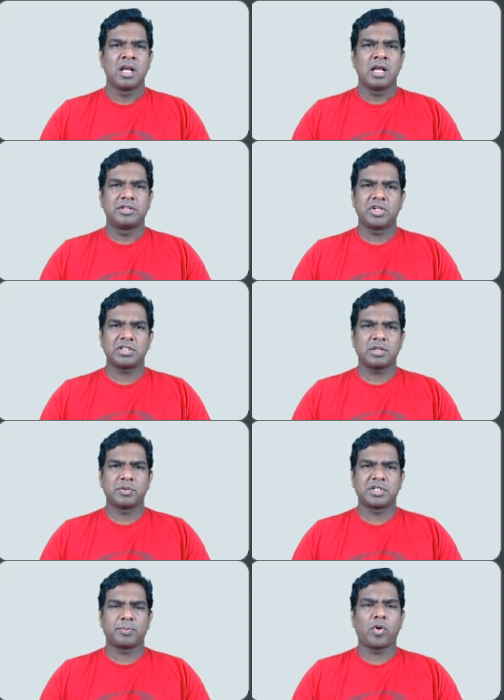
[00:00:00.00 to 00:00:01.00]
Just I
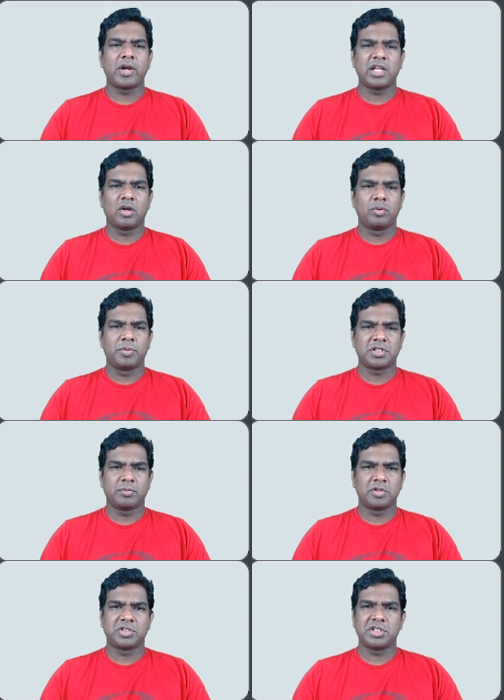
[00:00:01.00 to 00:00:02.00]
was pointing out bishop
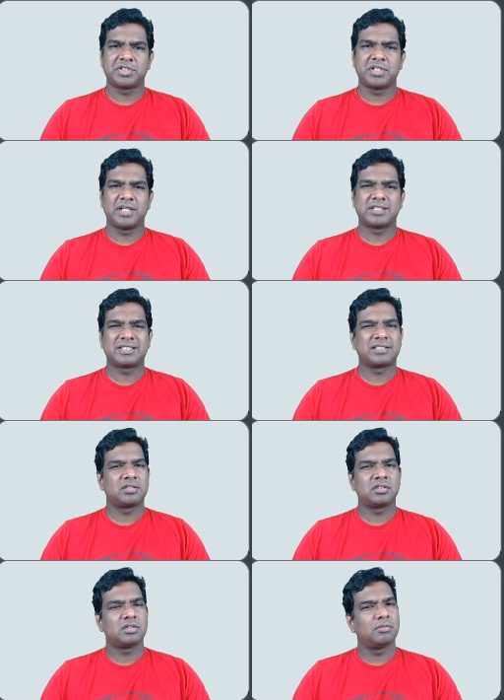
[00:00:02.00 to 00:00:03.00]
to g6.